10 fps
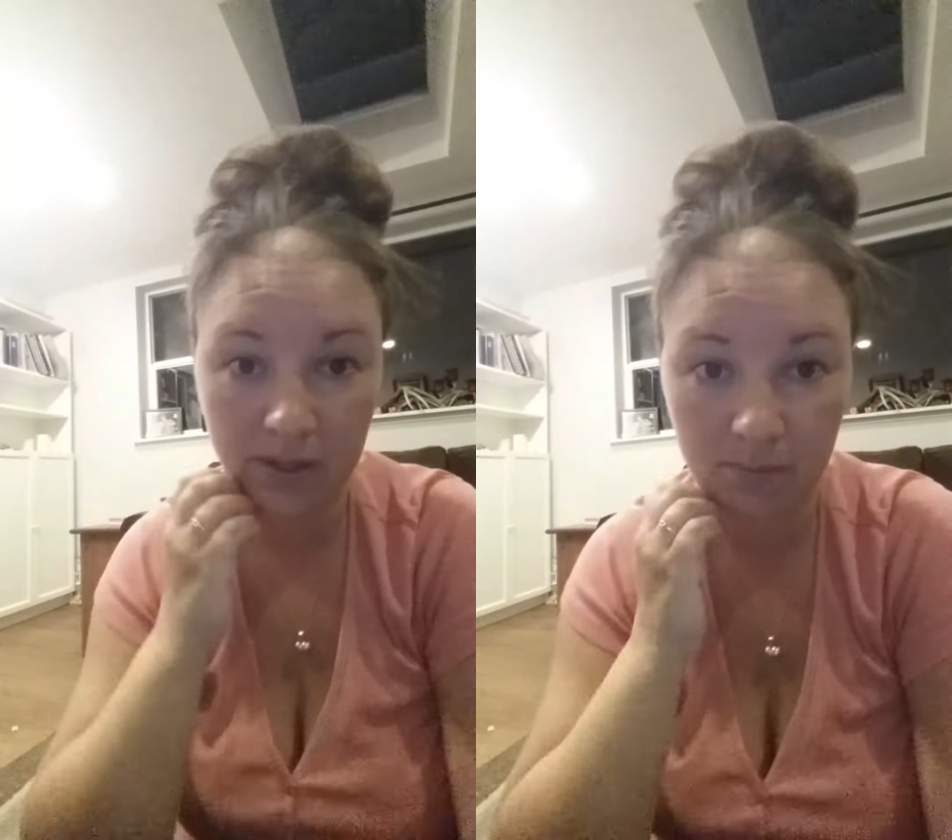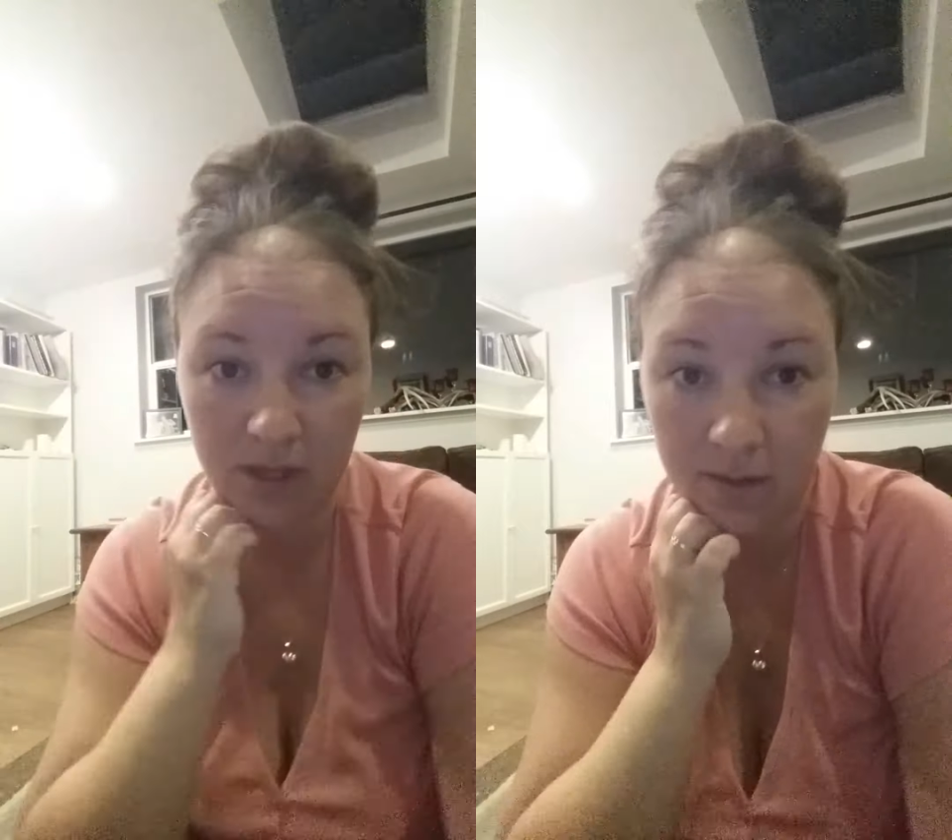
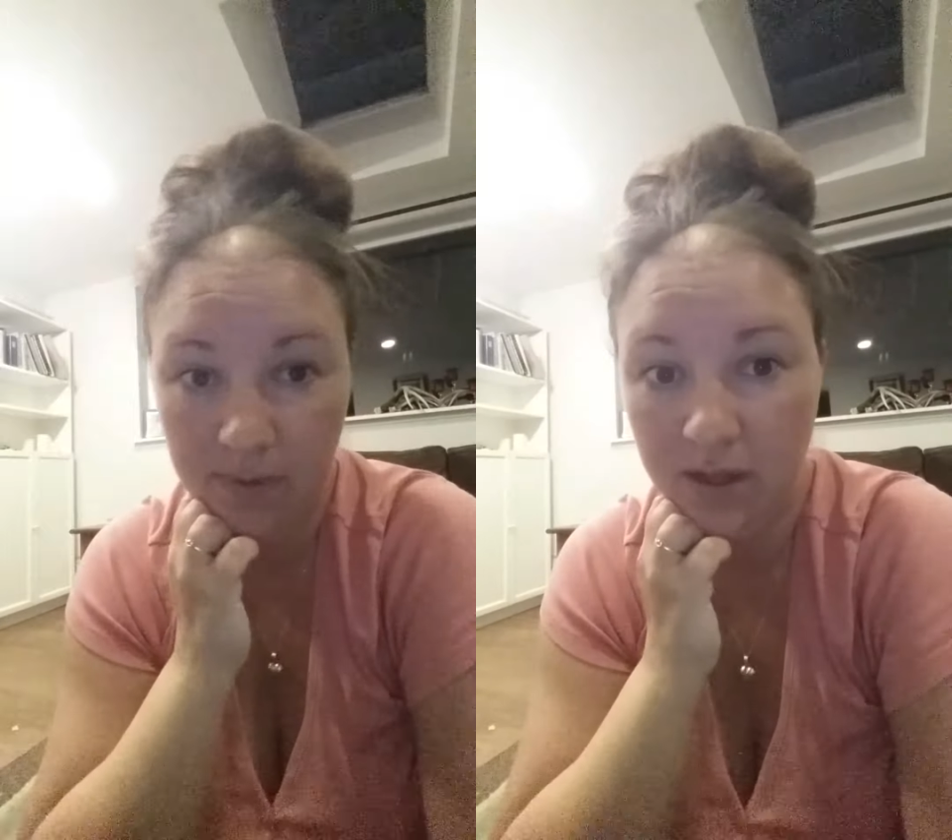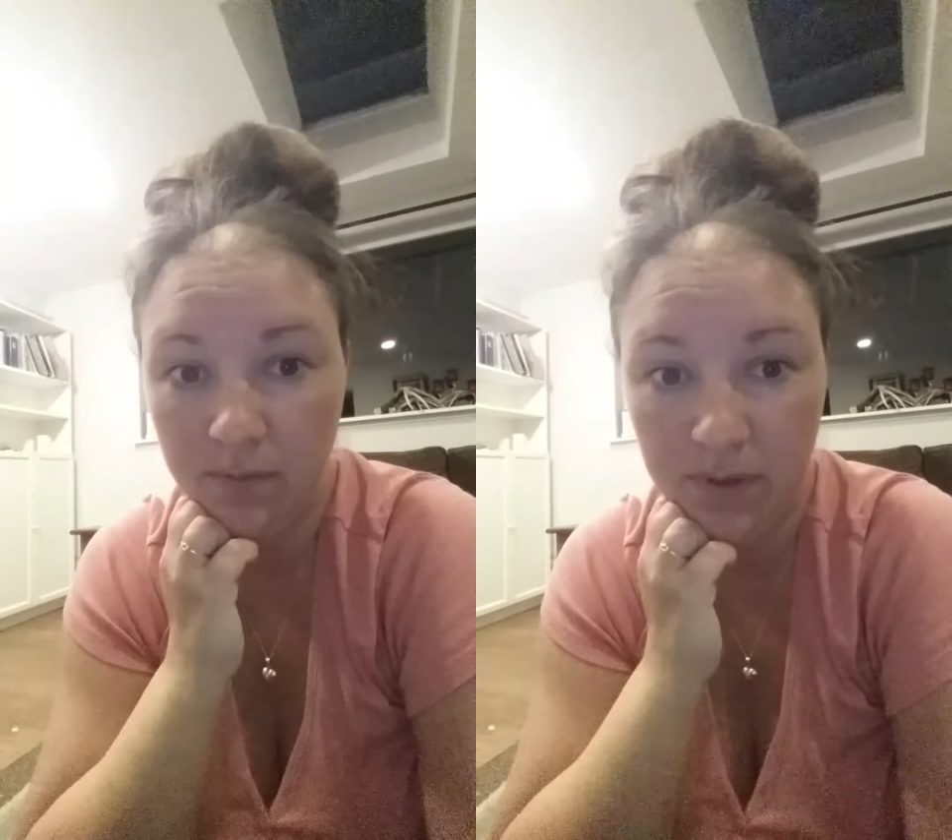it may
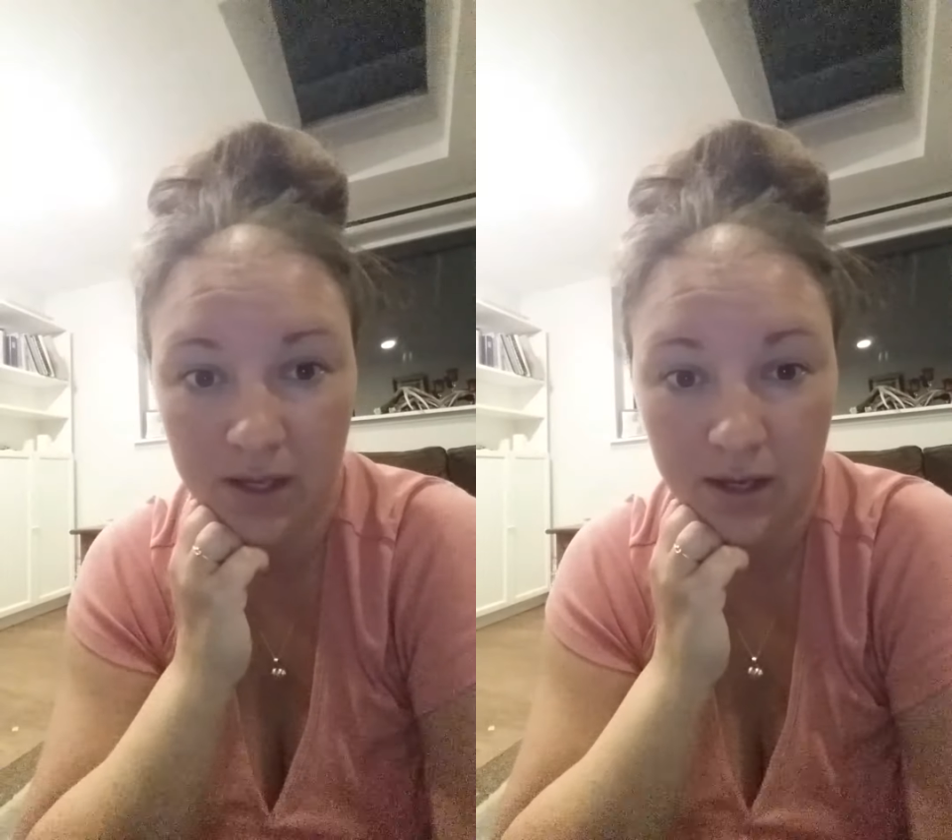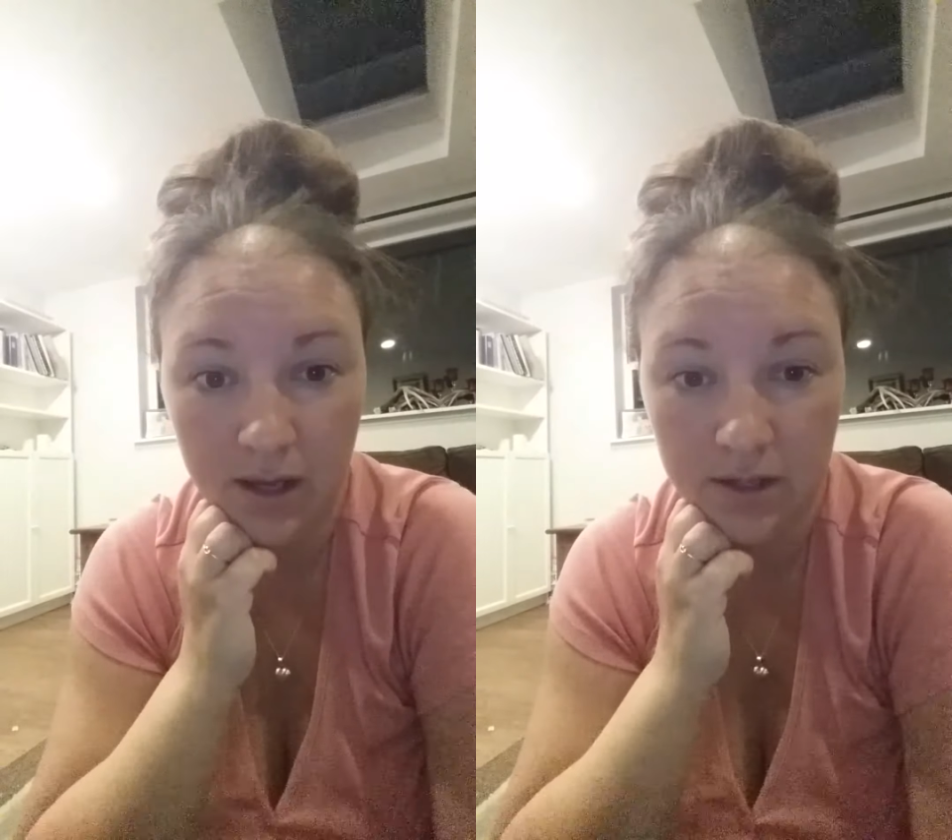be
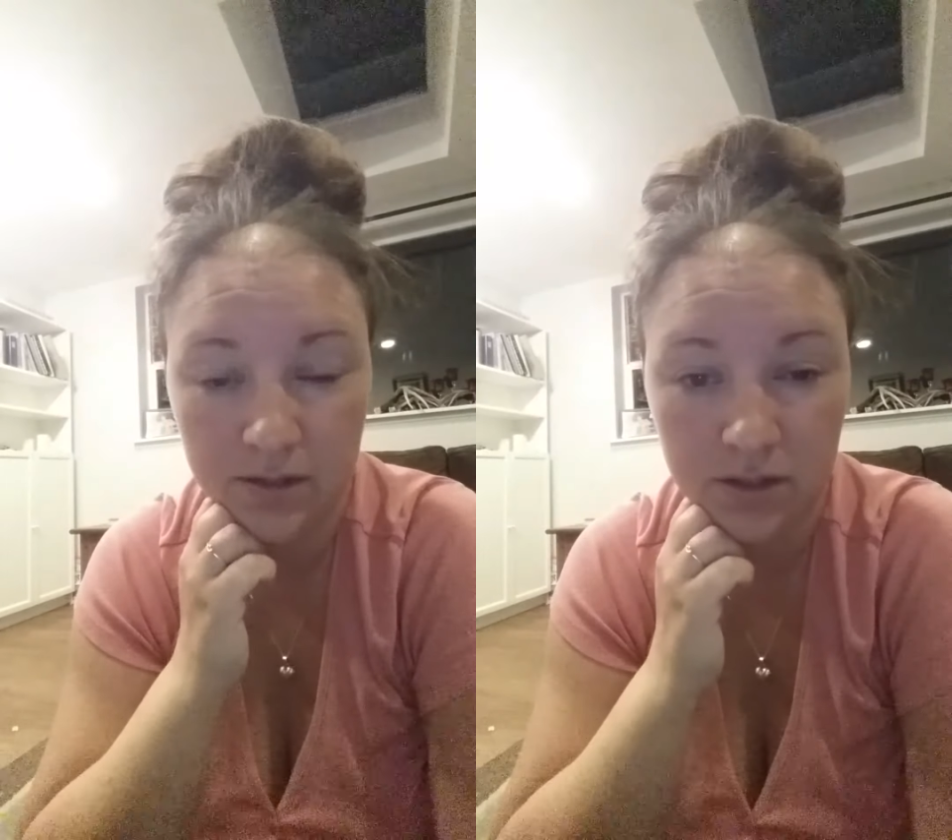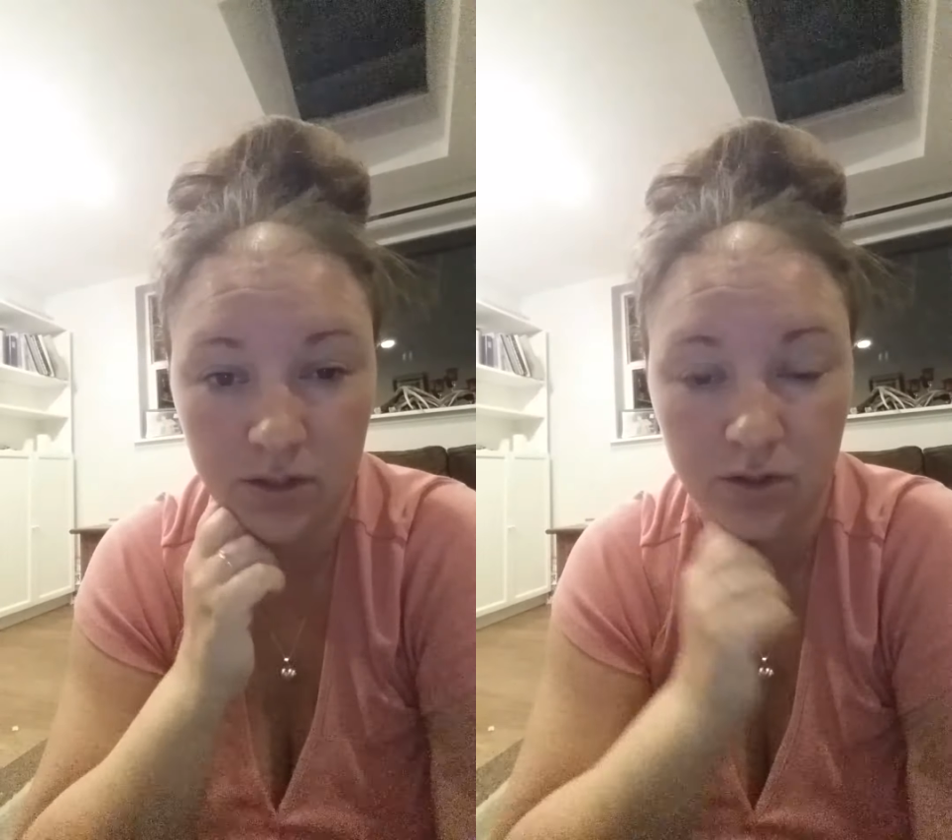
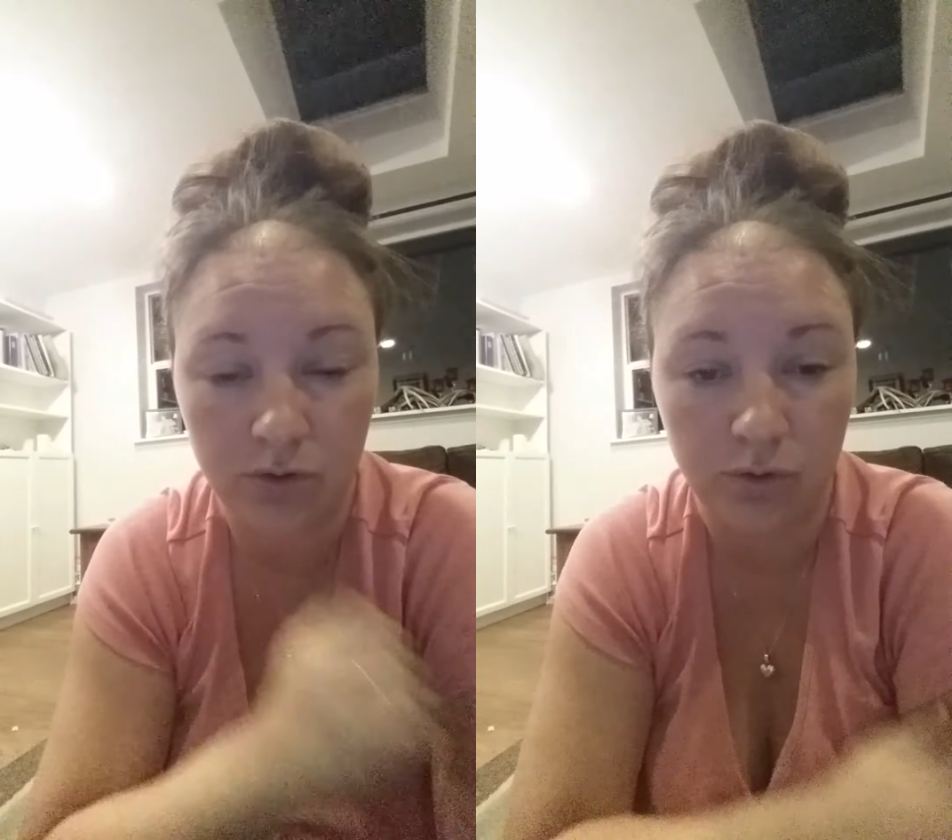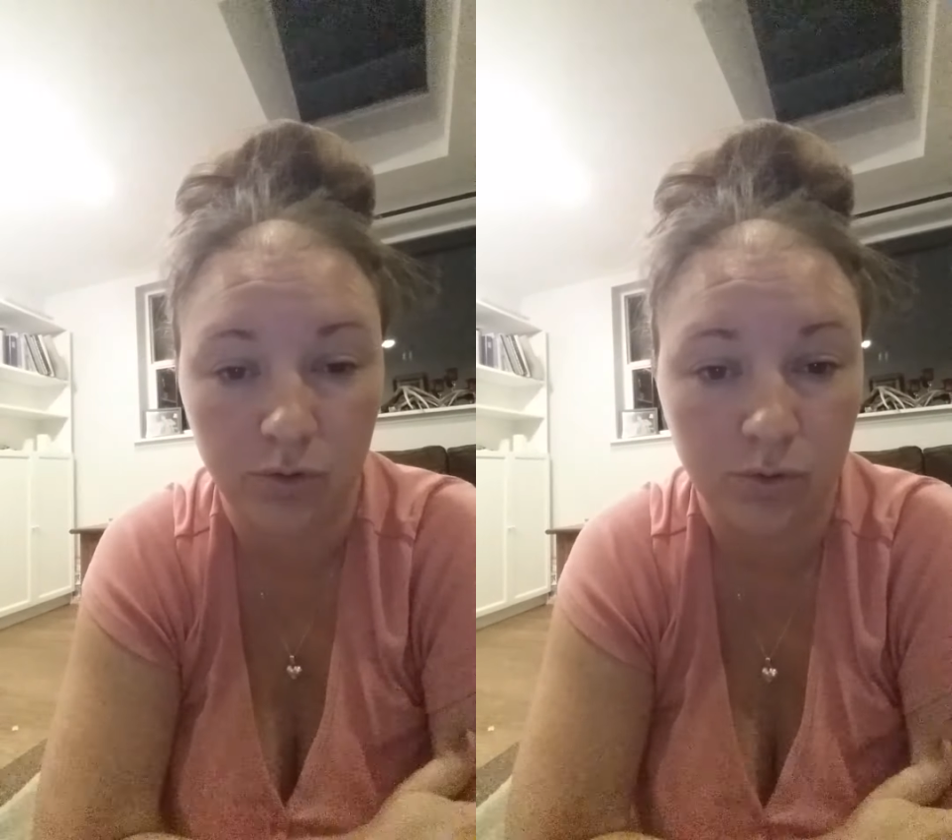because
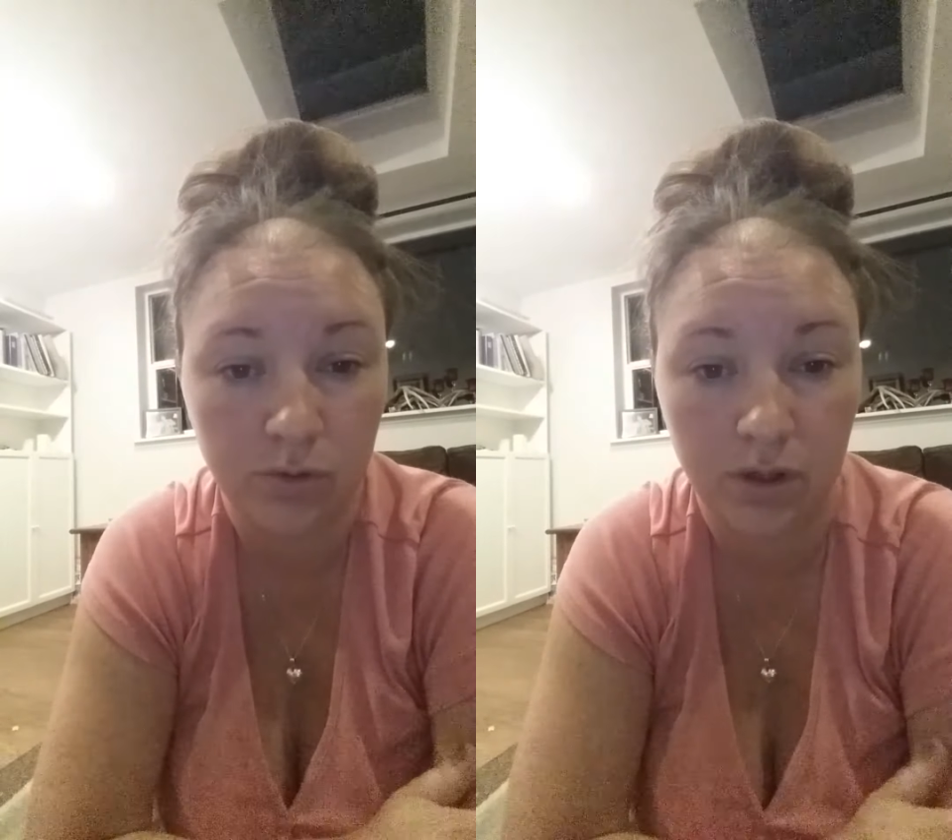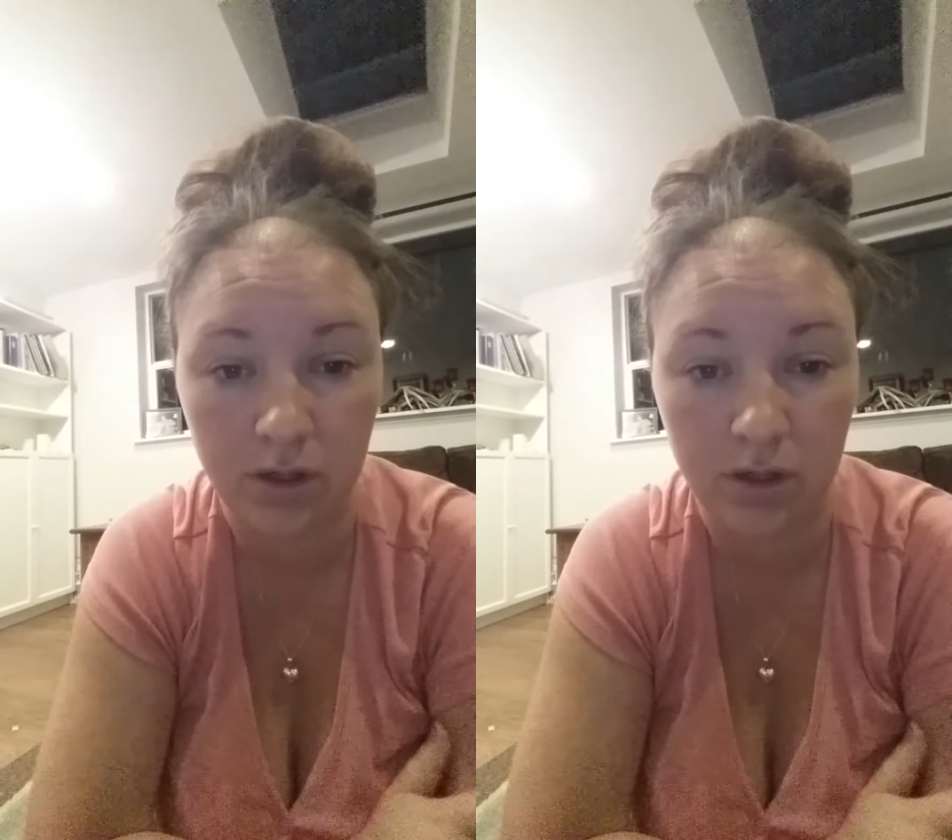you